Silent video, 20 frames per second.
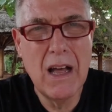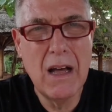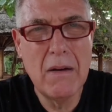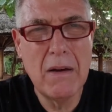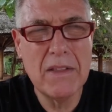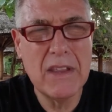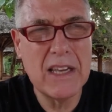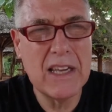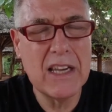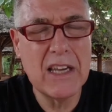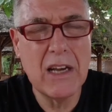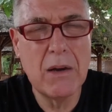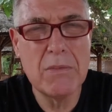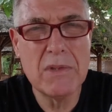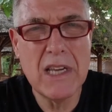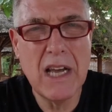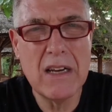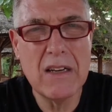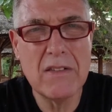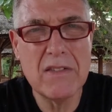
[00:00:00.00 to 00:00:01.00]
I think it
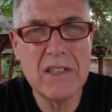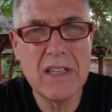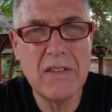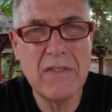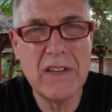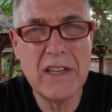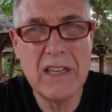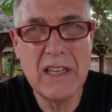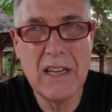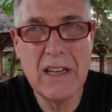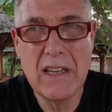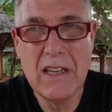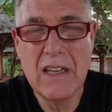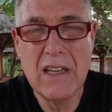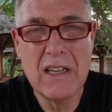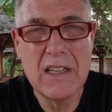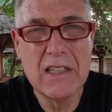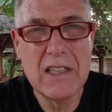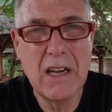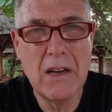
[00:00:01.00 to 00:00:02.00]
comes out of Slovenia.
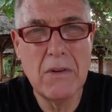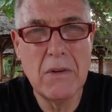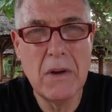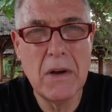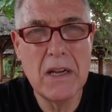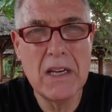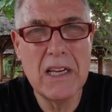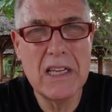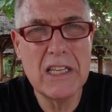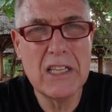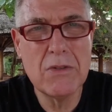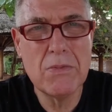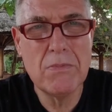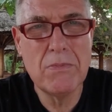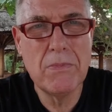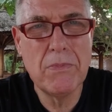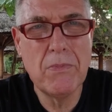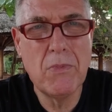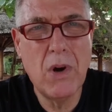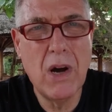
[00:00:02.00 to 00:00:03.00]
So at least,
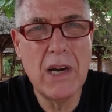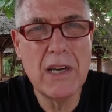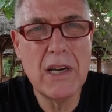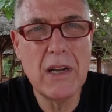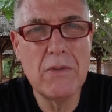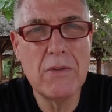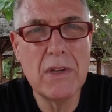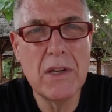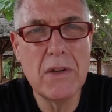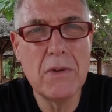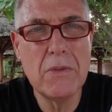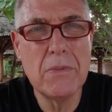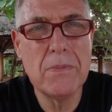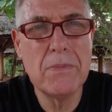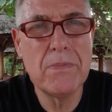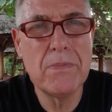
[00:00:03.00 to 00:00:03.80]
why don't you,